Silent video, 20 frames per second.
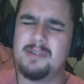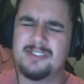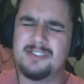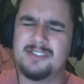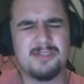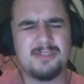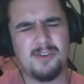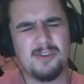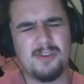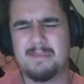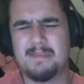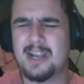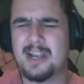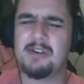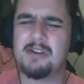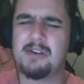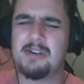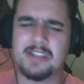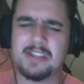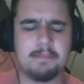I don't mind
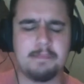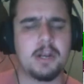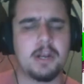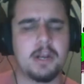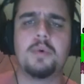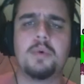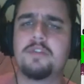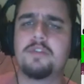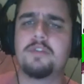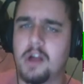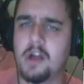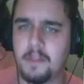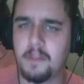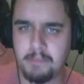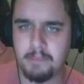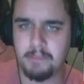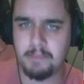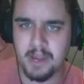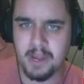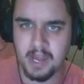McCulloch there, but I would have
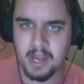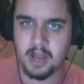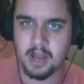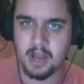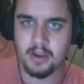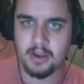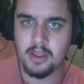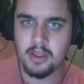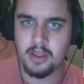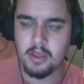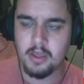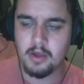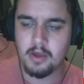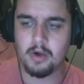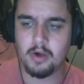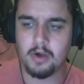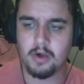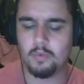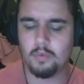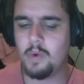rather Ben Hunt.
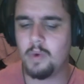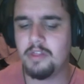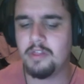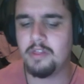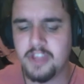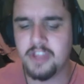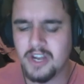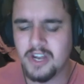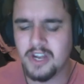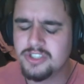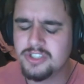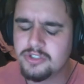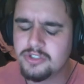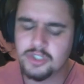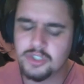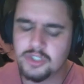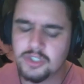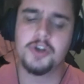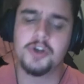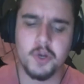One thing I
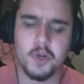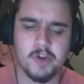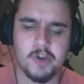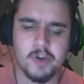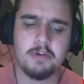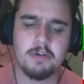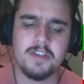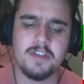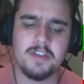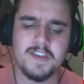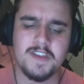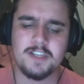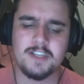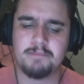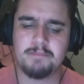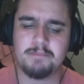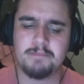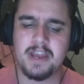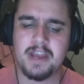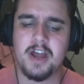don't agree with
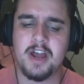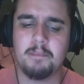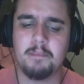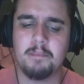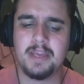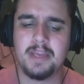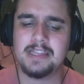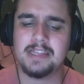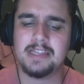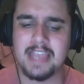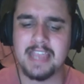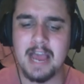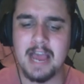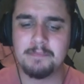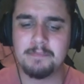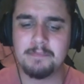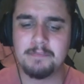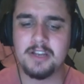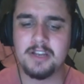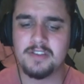is Ben Hunt being the
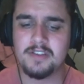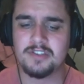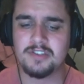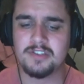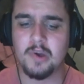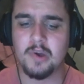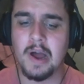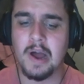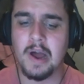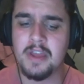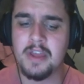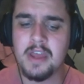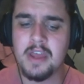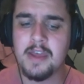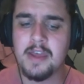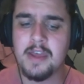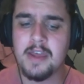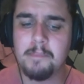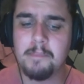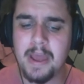captain in this side.
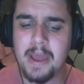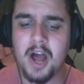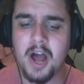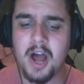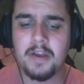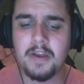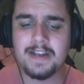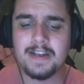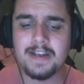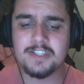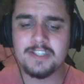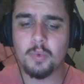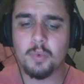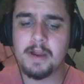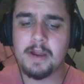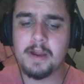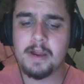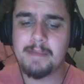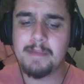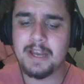Ben Hunt needs to
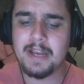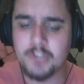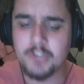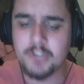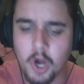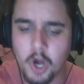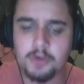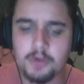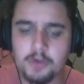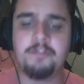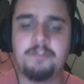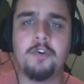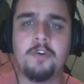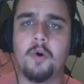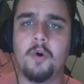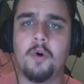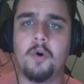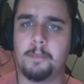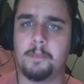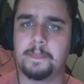worry about his own
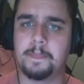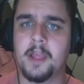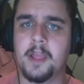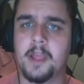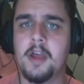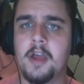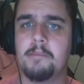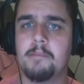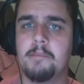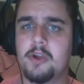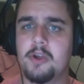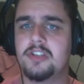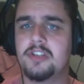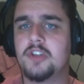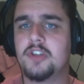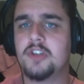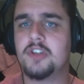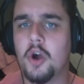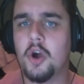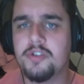form, because
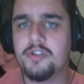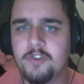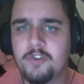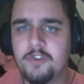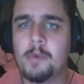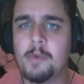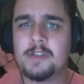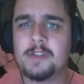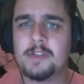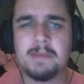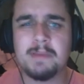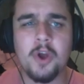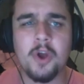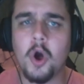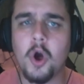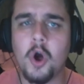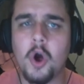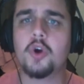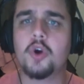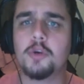his own form has been
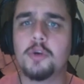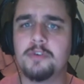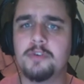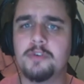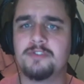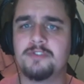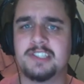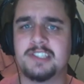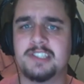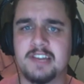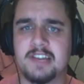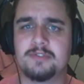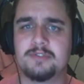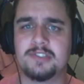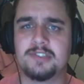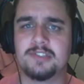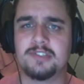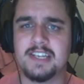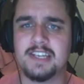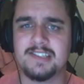horrible for
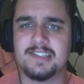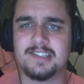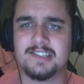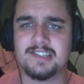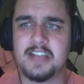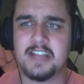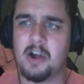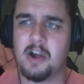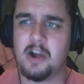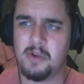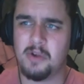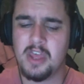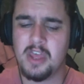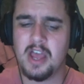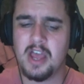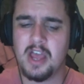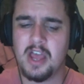several seasons now.